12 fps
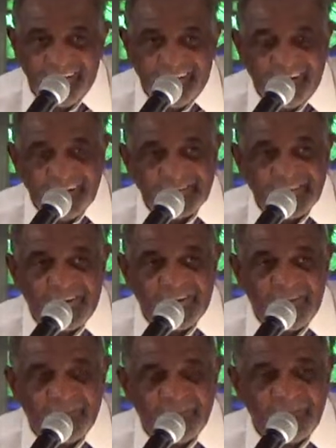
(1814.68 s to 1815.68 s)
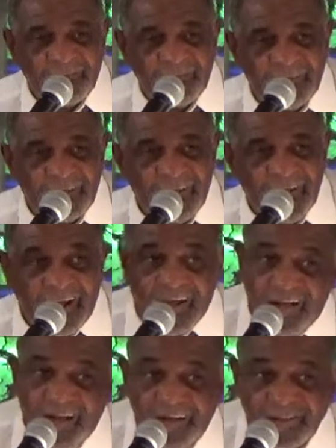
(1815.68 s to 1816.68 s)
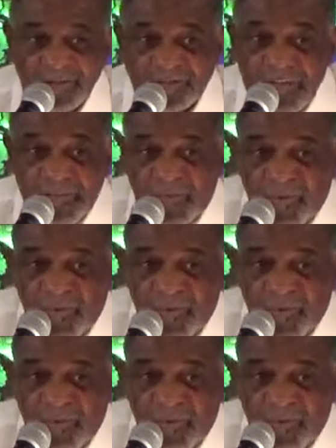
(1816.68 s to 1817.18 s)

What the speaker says: I said, how you sleeping